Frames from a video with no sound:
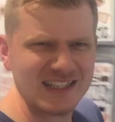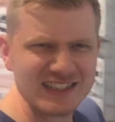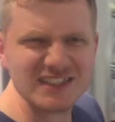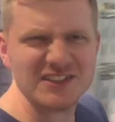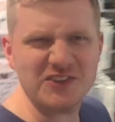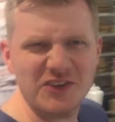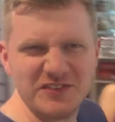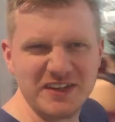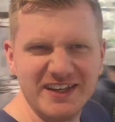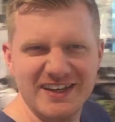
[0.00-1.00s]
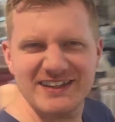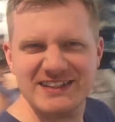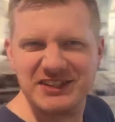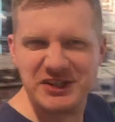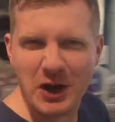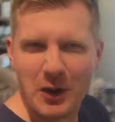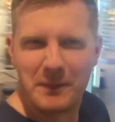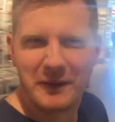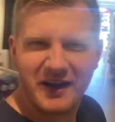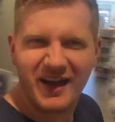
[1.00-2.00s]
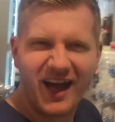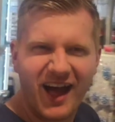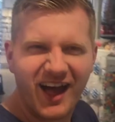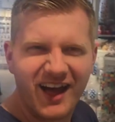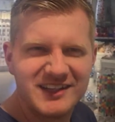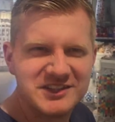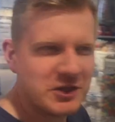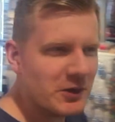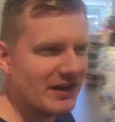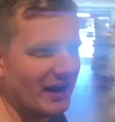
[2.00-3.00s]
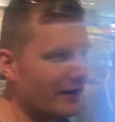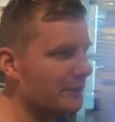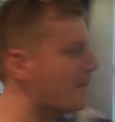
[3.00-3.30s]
This is groovy. It's sharp. It's cute, isn't it?